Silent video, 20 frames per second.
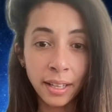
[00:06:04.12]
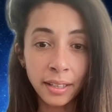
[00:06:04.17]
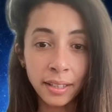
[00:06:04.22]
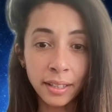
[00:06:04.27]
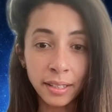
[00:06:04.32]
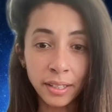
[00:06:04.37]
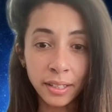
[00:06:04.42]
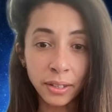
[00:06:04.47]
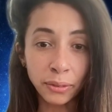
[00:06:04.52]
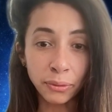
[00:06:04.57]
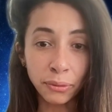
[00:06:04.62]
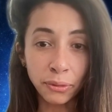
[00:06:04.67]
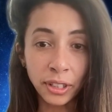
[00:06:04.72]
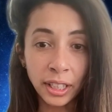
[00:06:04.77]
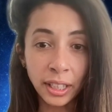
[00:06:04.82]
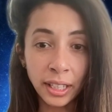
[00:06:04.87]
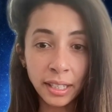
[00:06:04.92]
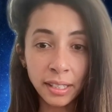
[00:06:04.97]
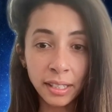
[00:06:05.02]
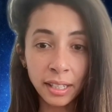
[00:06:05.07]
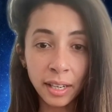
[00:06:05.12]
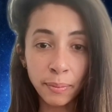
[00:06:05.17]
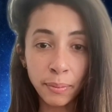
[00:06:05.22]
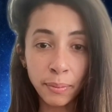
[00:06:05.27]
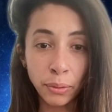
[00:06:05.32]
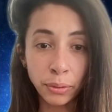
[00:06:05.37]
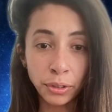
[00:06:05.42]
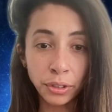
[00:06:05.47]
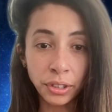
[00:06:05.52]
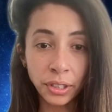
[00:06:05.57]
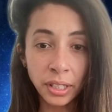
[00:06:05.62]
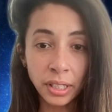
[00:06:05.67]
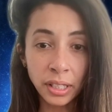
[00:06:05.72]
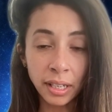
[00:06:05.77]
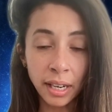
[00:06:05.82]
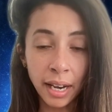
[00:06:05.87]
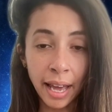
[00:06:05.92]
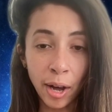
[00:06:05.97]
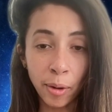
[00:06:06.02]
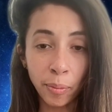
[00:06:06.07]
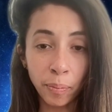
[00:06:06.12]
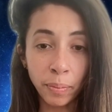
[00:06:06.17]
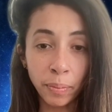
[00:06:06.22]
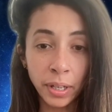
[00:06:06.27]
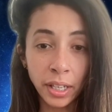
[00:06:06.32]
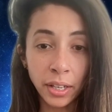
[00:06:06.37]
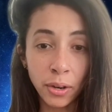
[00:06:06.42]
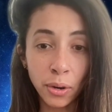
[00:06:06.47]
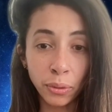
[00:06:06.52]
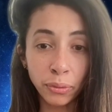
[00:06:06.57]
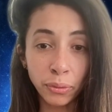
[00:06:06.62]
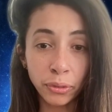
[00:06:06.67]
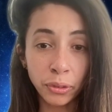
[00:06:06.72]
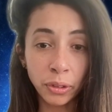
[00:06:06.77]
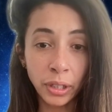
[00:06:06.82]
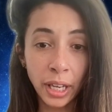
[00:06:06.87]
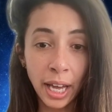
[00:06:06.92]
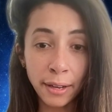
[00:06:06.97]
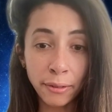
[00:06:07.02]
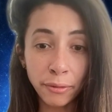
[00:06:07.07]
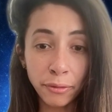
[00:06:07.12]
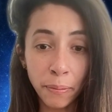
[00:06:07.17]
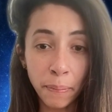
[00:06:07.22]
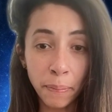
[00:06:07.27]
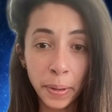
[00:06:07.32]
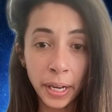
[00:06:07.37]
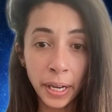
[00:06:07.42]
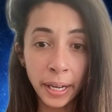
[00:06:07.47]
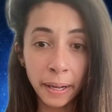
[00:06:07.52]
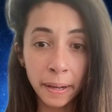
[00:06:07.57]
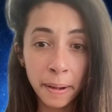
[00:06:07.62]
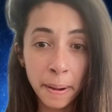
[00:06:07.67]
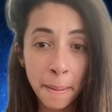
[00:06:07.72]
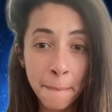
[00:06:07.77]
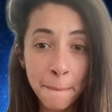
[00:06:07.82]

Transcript: these good feelings and emotions and help me go through life. But